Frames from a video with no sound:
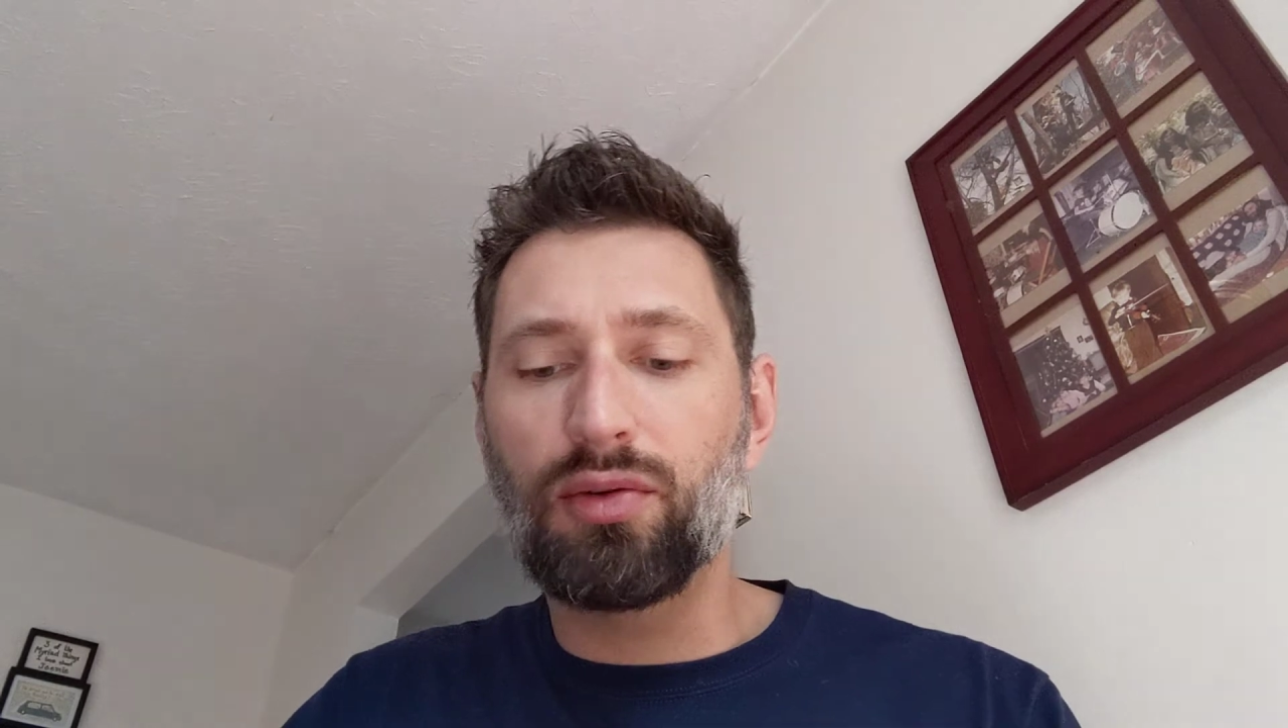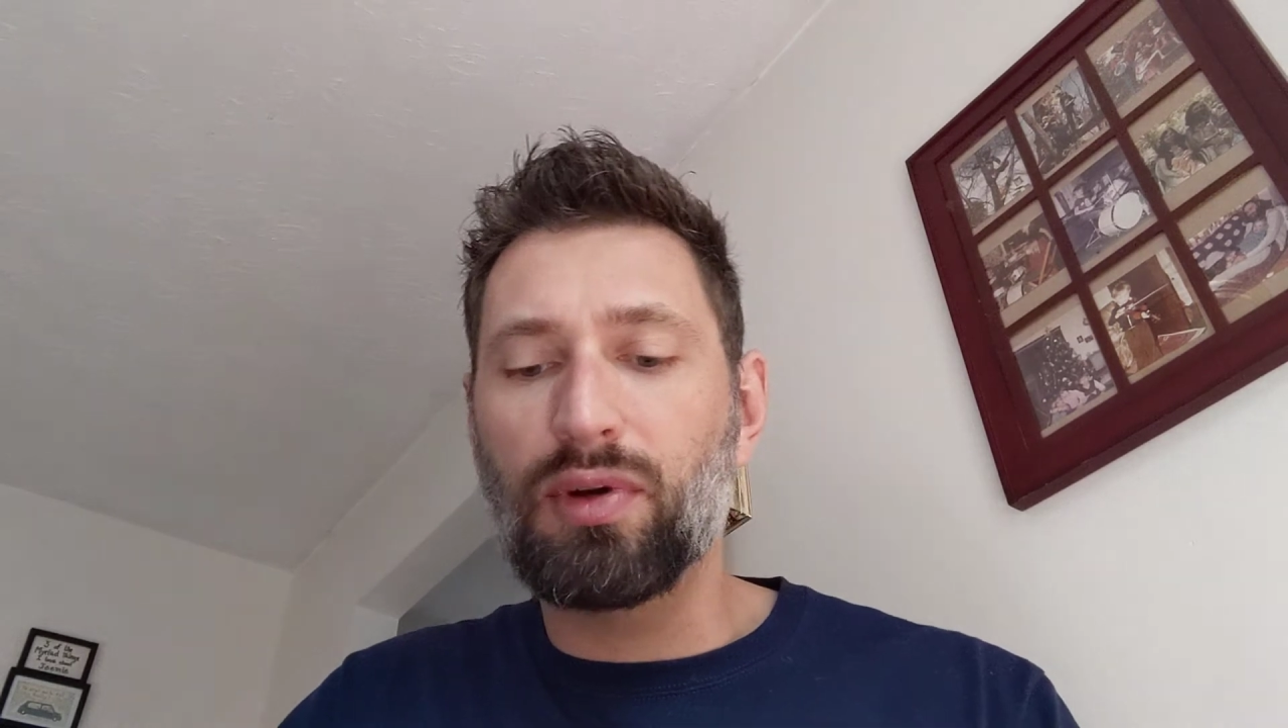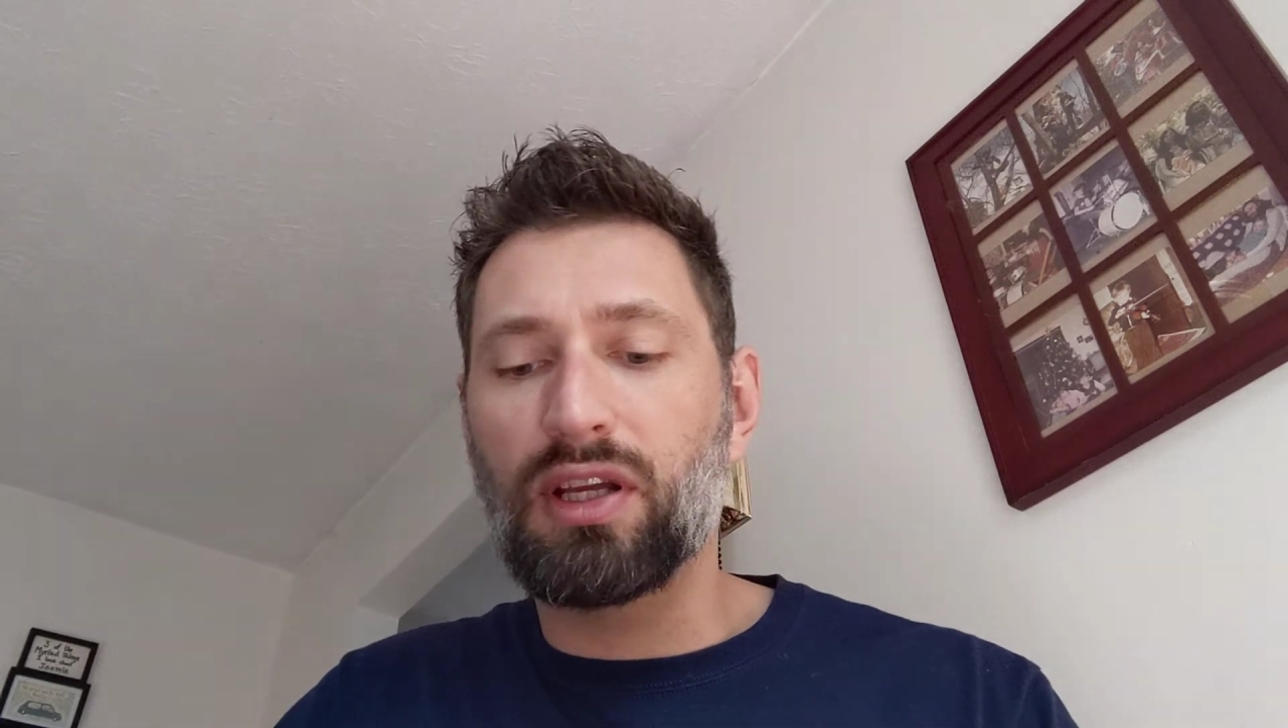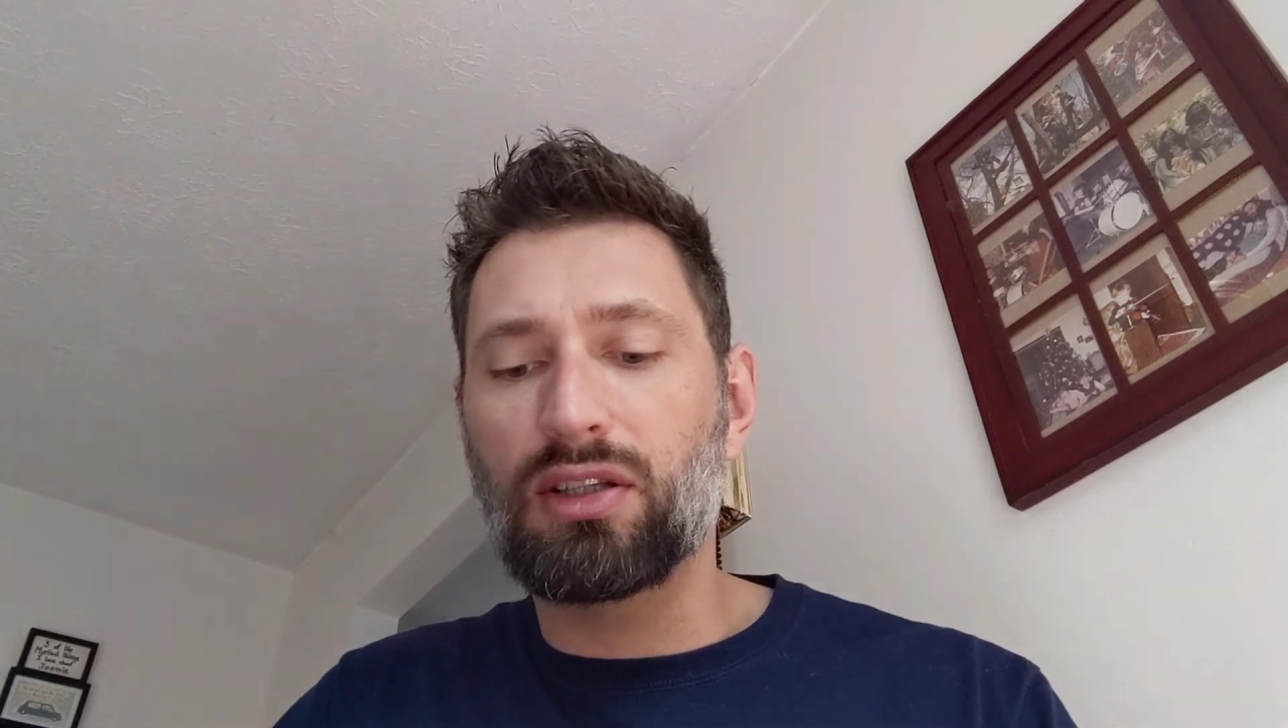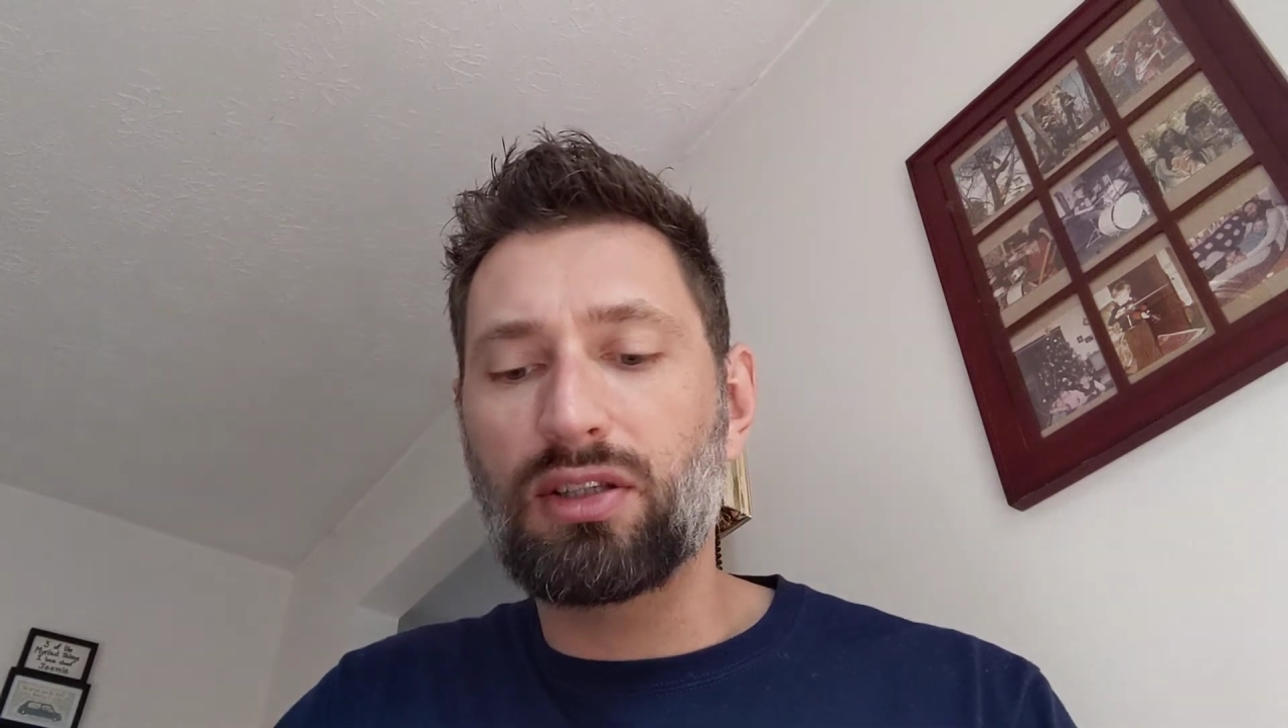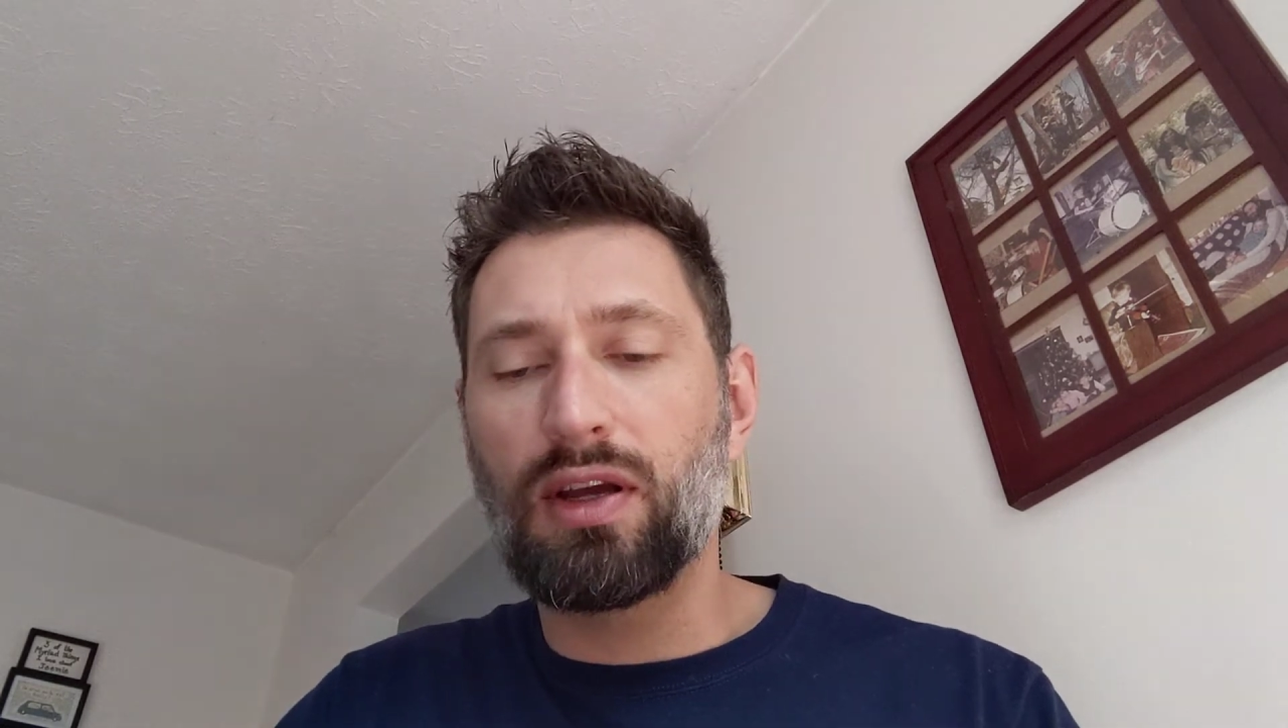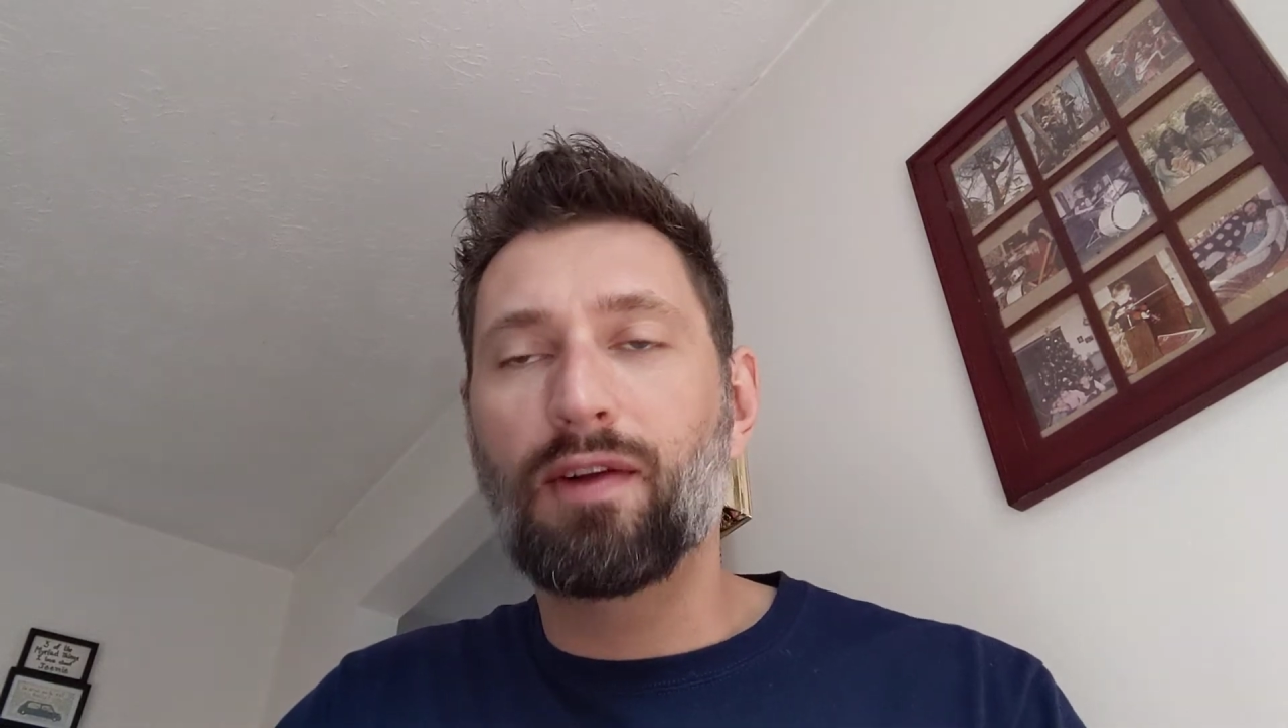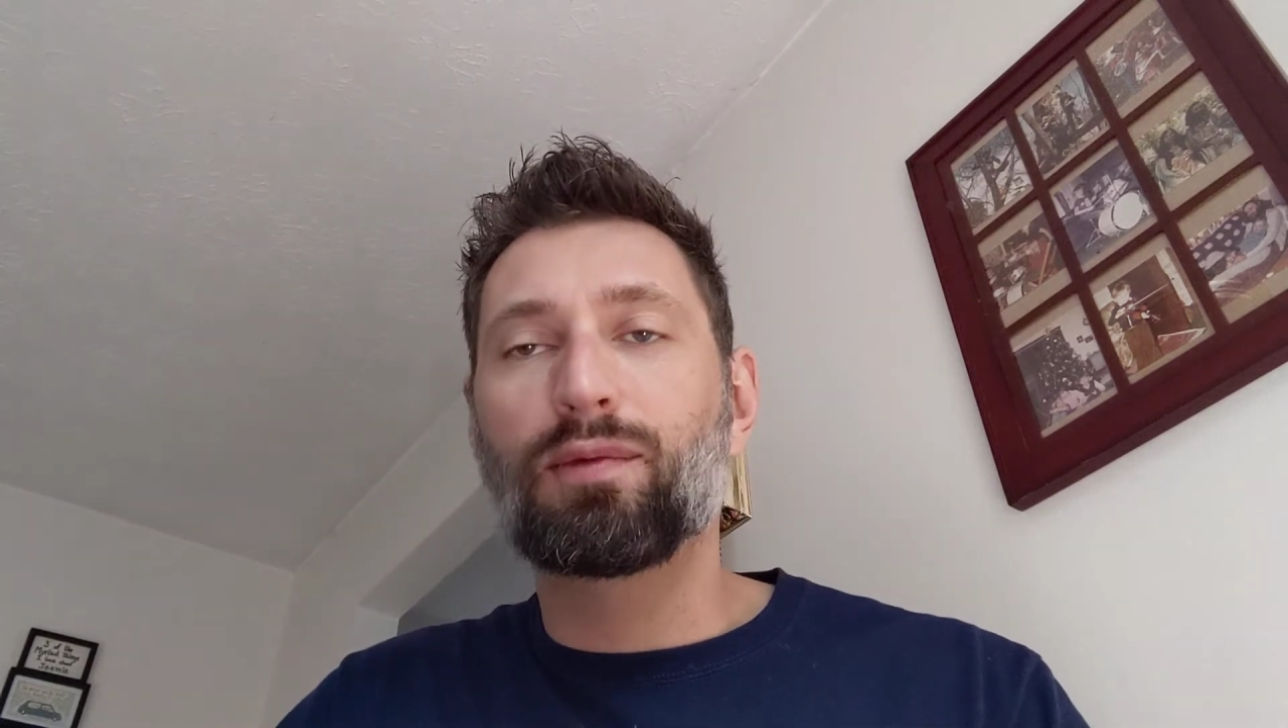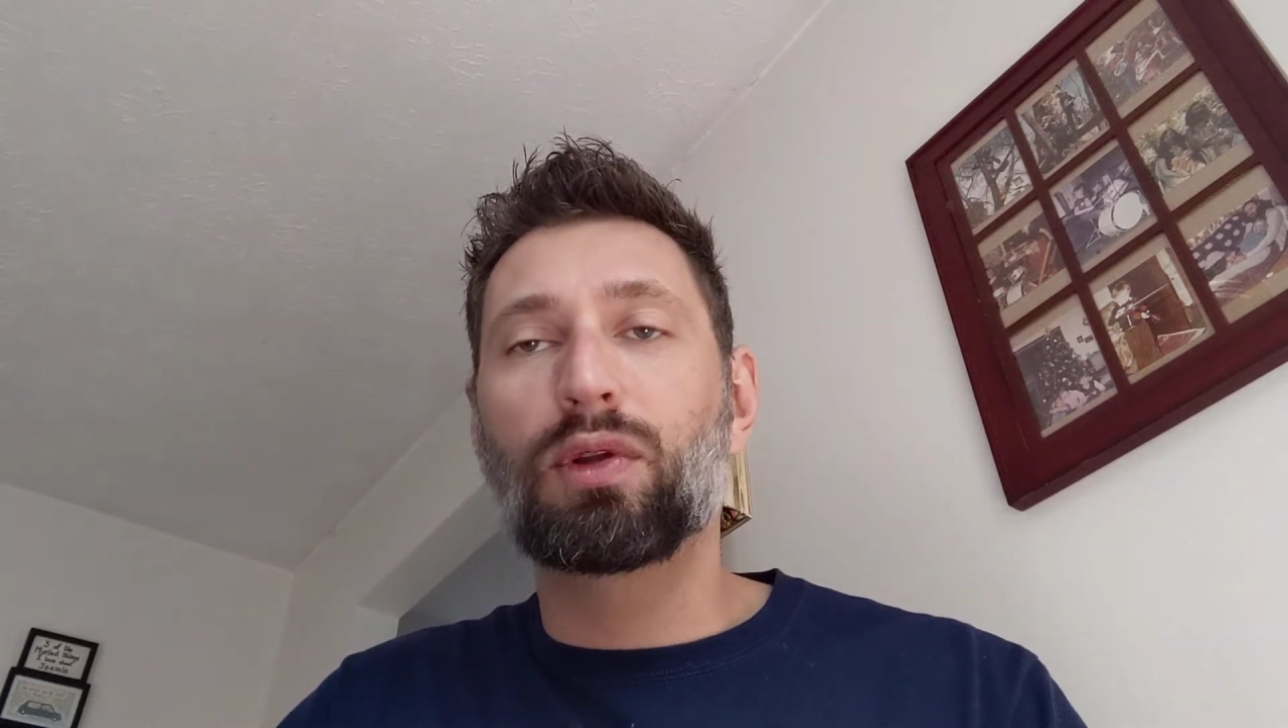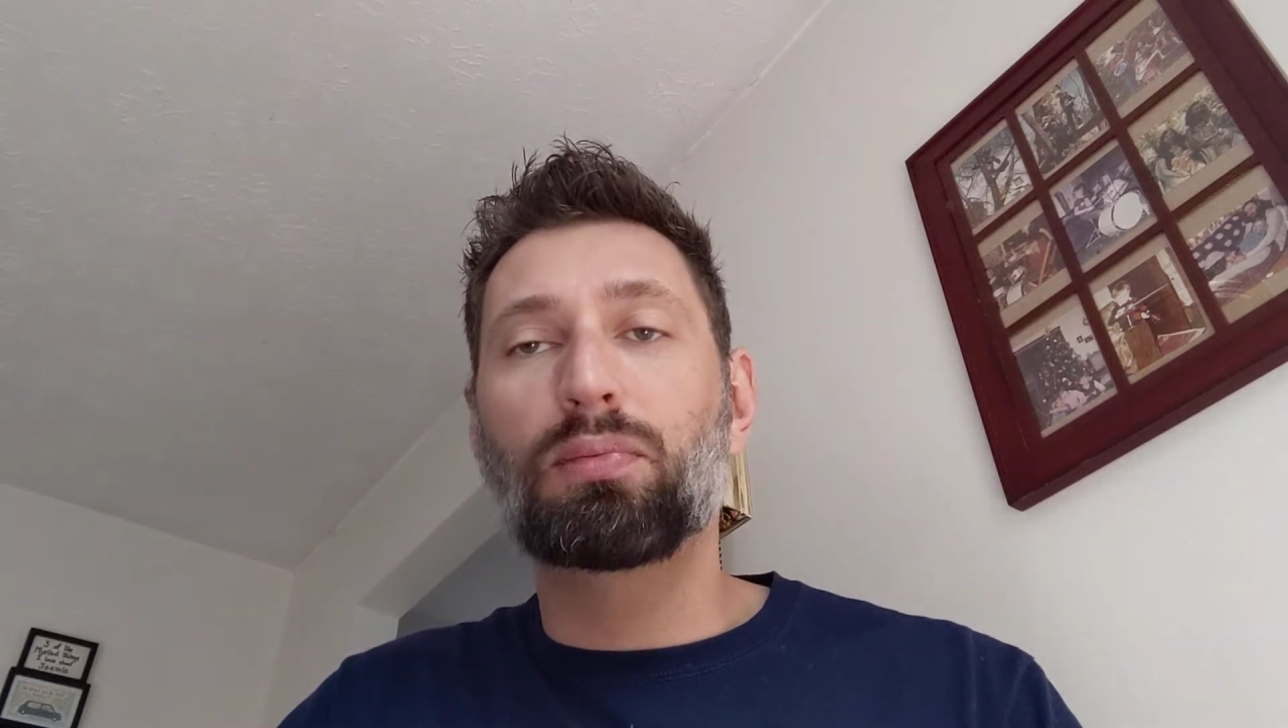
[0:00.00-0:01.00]
rings
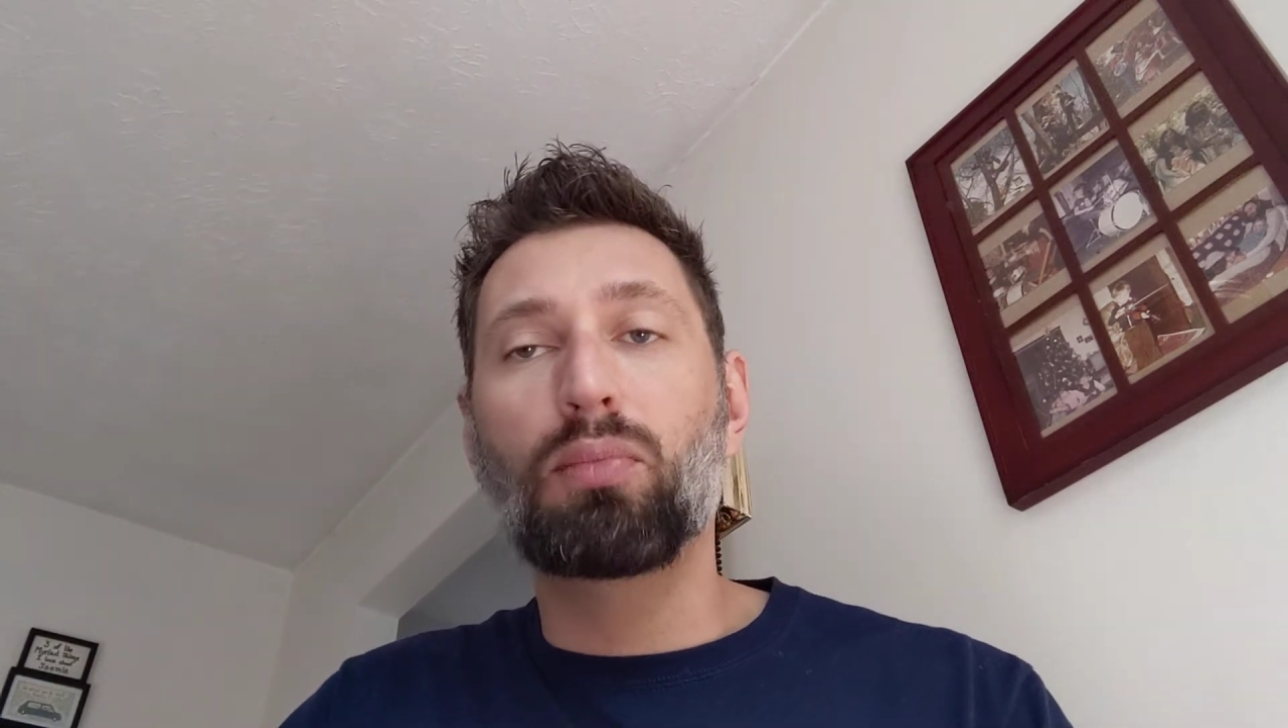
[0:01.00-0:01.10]
with